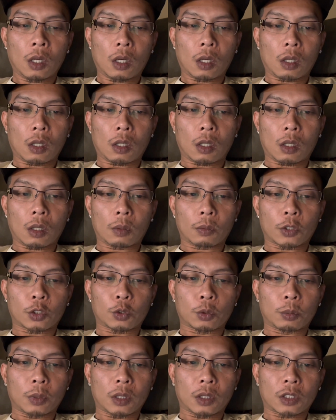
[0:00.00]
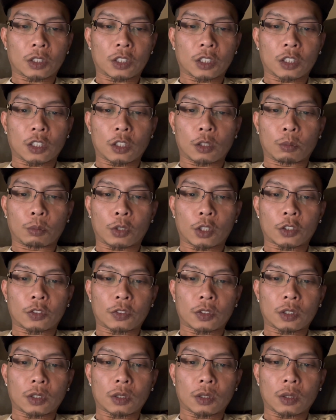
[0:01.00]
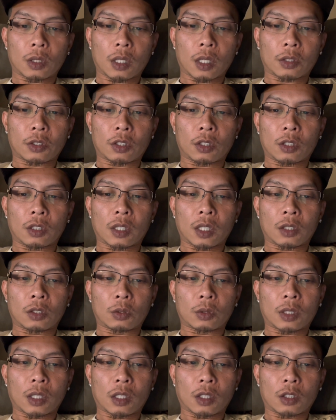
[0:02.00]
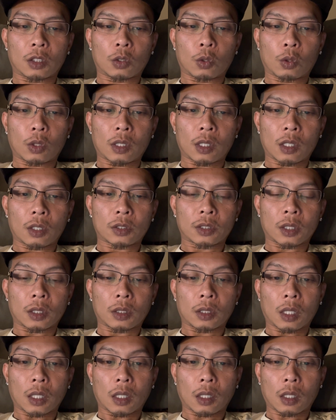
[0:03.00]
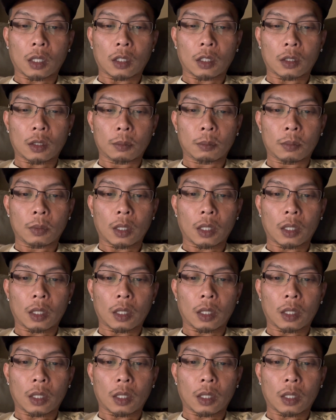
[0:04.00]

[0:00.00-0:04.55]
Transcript: Um, this will be in the city of Brooksville at the Hernando County Courthouse at 9 a.m.